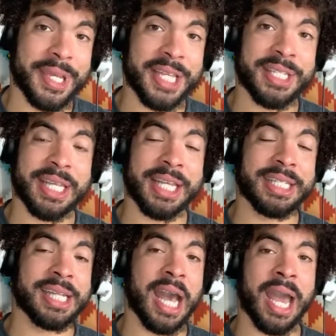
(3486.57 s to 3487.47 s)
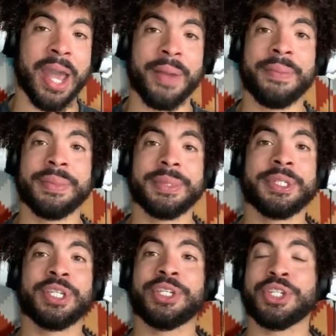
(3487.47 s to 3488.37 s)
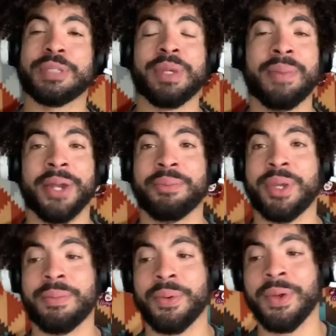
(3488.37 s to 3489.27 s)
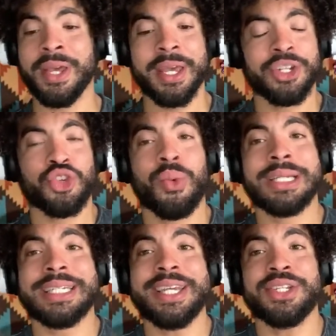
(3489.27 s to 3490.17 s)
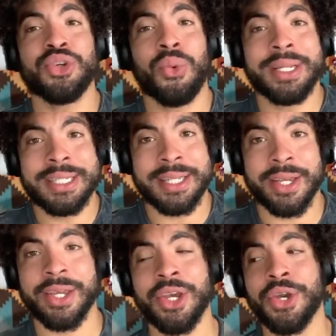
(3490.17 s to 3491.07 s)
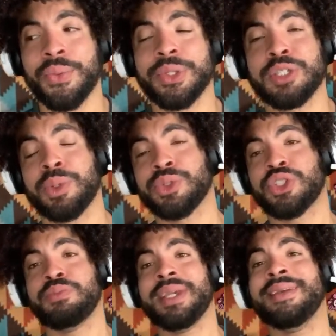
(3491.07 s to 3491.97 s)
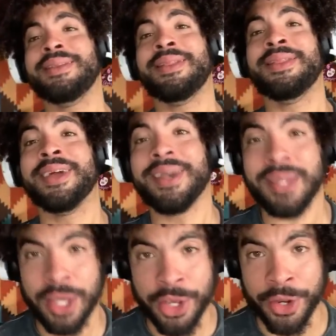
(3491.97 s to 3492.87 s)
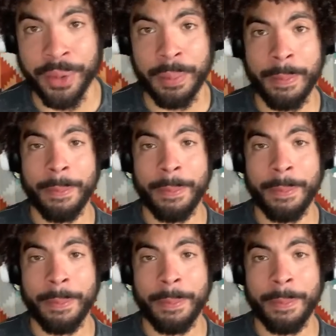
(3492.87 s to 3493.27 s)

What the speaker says: It's time to just be better people. 2020 was supposed to be the year.